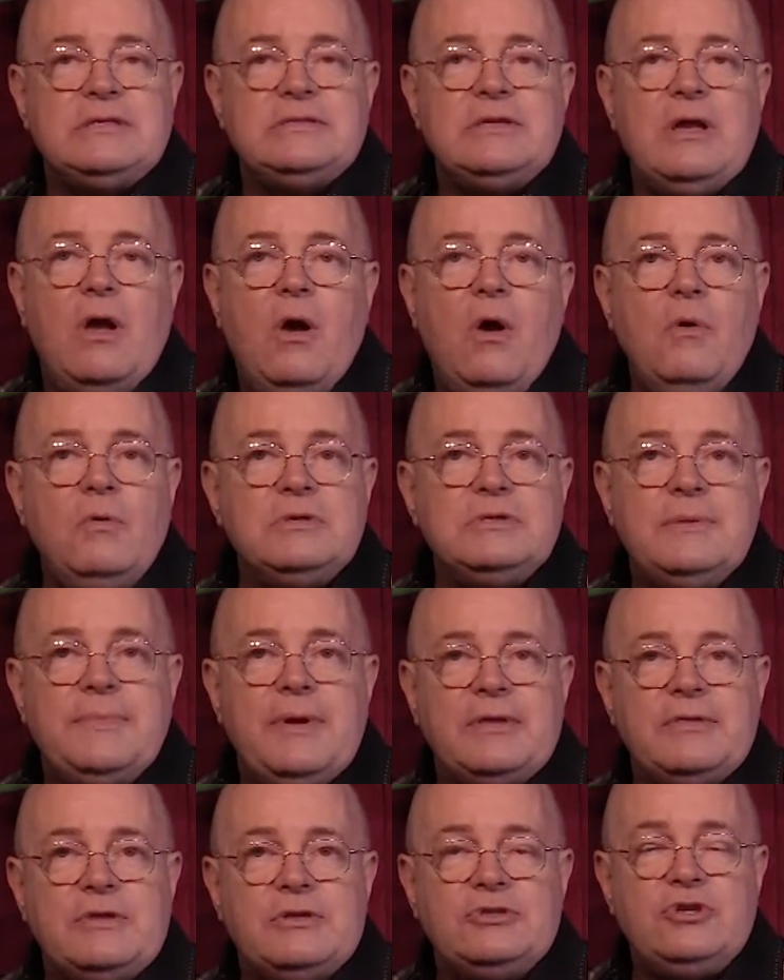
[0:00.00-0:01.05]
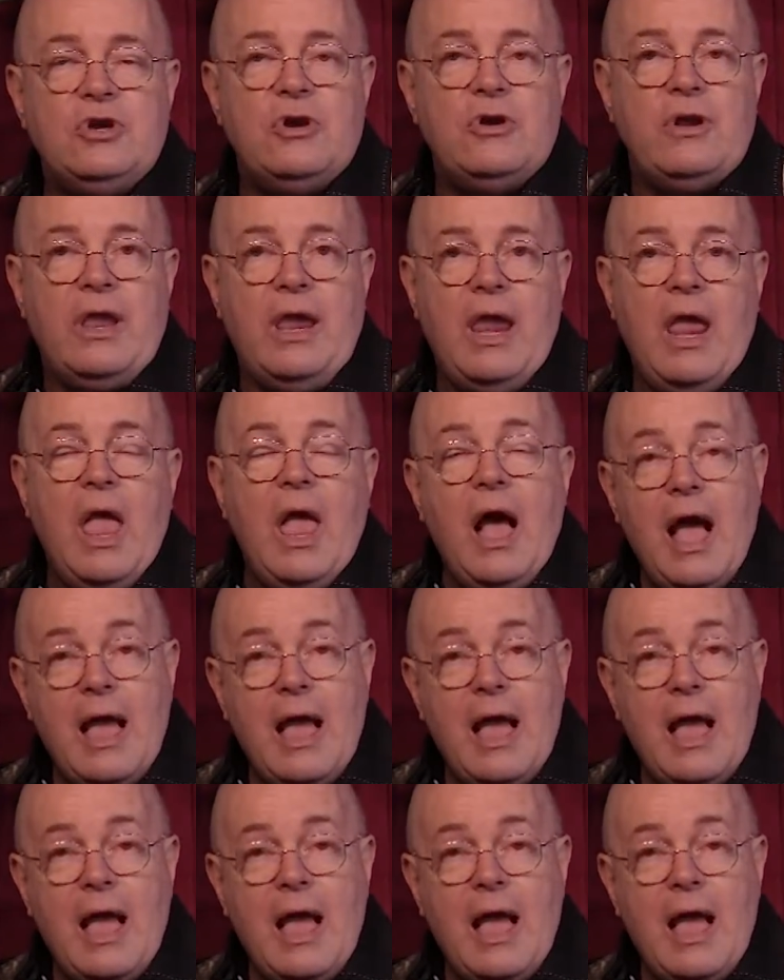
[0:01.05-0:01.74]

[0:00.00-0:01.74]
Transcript: It's always about the journey.